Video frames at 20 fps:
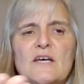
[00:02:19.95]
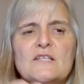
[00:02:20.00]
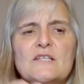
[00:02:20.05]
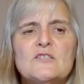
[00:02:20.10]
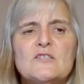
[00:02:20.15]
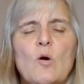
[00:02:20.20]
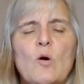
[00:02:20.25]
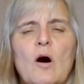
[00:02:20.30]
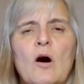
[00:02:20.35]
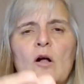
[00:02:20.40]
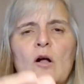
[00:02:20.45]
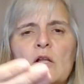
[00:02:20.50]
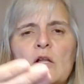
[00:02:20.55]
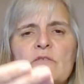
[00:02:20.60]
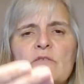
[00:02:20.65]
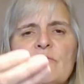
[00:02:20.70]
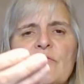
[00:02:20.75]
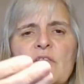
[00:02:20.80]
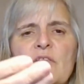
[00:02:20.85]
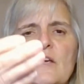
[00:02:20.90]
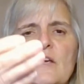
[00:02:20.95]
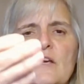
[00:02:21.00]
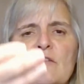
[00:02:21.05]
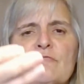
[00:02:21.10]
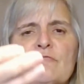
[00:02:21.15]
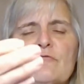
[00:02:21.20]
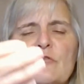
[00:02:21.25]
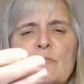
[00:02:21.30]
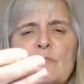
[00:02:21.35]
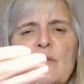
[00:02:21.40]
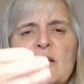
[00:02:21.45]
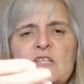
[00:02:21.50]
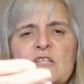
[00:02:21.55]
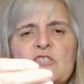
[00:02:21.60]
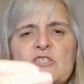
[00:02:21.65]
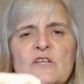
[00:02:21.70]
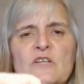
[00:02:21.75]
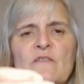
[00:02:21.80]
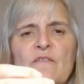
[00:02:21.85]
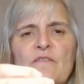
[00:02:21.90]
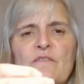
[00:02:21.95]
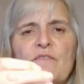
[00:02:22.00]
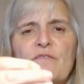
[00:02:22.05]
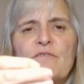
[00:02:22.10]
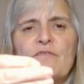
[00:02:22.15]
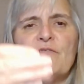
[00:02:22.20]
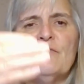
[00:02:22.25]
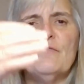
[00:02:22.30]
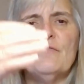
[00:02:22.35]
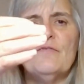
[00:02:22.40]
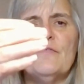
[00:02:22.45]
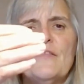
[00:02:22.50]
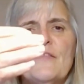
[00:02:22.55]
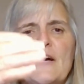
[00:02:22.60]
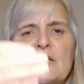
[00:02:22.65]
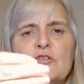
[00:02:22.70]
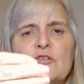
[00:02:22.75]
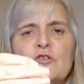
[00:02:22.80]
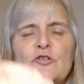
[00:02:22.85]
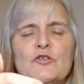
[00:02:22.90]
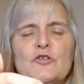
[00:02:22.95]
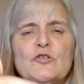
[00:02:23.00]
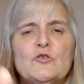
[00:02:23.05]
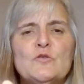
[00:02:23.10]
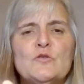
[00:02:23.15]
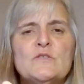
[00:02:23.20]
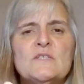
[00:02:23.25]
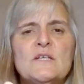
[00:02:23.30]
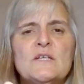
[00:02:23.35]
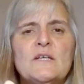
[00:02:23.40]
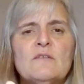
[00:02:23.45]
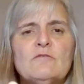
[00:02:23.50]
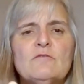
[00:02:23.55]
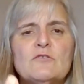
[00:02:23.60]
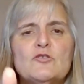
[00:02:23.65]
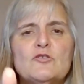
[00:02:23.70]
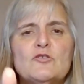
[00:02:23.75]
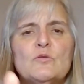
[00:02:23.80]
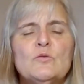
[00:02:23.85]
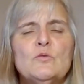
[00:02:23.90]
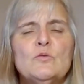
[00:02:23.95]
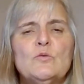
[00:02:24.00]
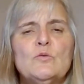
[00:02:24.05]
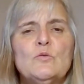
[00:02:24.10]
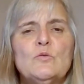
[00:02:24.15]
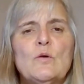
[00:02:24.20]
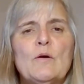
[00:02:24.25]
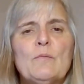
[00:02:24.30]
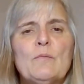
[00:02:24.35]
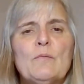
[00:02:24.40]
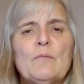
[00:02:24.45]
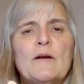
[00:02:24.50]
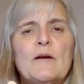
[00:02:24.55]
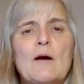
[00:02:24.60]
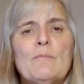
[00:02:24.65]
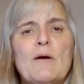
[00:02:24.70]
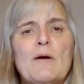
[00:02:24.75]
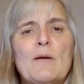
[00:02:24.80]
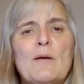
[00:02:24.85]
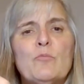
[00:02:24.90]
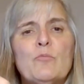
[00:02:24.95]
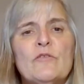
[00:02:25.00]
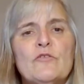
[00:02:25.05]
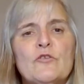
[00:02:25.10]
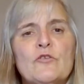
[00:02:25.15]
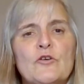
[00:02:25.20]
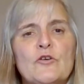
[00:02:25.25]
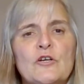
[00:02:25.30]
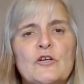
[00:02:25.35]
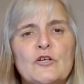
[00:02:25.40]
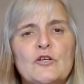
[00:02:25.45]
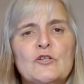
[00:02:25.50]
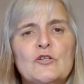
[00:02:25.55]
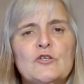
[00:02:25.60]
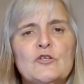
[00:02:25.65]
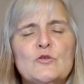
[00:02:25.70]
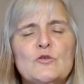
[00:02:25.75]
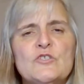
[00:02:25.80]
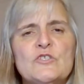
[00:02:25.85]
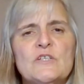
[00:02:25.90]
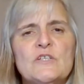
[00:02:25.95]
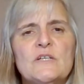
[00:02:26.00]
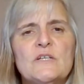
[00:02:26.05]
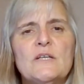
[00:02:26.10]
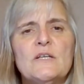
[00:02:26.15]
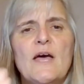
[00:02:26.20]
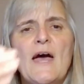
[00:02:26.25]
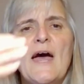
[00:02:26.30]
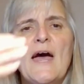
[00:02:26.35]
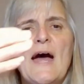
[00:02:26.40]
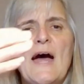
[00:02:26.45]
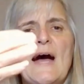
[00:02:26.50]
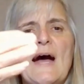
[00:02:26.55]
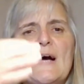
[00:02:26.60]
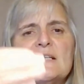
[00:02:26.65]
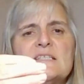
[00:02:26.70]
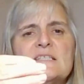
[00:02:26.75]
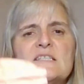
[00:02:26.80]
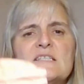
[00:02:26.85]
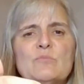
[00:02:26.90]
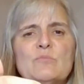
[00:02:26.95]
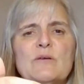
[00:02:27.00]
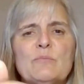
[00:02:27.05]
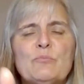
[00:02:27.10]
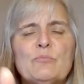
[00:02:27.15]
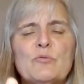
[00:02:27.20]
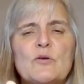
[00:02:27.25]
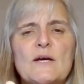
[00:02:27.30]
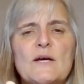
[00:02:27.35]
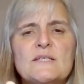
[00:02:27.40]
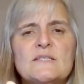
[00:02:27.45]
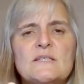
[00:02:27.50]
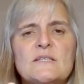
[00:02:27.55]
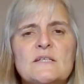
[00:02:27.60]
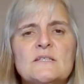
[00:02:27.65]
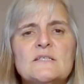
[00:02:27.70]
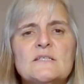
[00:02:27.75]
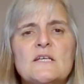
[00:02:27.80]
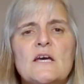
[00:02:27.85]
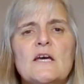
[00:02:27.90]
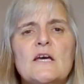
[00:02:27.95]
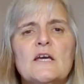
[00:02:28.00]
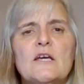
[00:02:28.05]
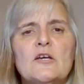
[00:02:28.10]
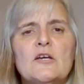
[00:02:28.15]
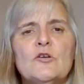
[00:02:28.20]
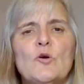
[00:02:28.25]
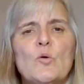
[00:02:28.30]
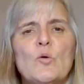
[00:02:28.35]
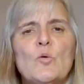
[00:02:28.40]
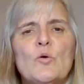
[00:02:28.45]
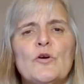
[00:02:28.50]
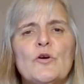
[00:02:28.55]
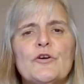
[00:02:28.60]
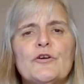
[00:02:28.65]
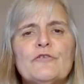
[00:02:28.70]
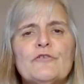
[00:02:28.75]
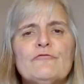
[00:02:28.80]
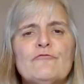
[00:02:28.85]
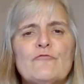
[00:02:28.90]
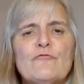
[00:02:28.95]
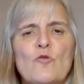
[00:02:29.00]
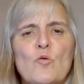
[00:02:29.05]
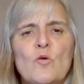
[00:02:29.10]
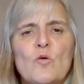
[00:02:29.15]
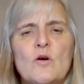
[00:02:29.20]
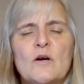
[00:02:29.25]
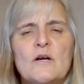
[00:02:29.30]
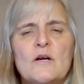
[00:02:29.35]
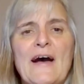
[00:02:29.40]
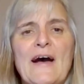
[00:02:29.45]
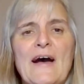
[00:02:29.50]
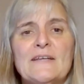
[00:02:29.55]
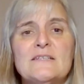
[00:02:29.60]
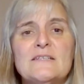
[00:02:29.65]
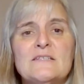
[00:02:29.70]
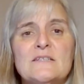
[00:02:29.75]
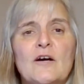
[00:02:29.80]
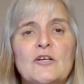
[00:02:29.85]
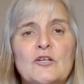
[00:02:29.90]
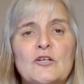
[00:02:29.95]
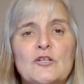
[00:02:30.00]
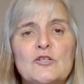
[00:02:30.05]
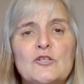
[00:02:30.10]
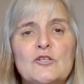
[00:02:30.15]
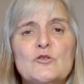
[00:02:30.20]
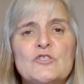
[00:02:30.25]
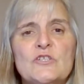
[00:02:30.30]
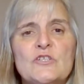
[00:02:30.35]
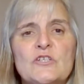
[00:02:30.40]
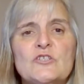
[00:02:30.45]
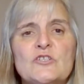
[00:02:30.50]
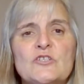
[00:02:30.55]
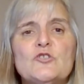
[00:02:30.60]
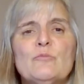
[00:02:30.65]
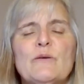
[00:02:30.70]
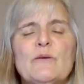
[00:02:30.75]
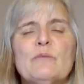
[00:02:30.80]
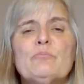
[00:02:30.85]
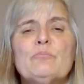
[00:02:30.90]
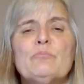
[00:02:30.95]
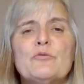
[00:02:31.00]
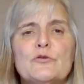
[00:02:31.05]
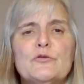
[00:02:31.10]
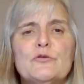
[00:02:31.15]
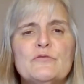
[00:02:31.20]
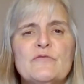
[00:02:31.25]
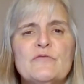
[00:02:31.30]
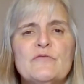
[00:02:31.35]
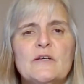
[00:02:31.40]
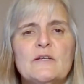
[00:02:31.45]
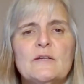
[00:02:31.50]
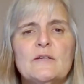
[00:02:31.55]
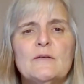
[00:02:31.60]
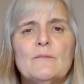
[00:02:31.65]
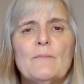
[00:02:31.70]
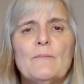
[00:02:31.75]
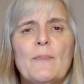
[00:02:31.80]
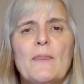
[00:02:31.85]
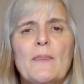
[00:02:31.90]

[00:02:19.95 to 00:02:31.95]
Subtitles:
So all of the information that you're using to come up with your conclusion has to be present in order for that conclusion to be proven.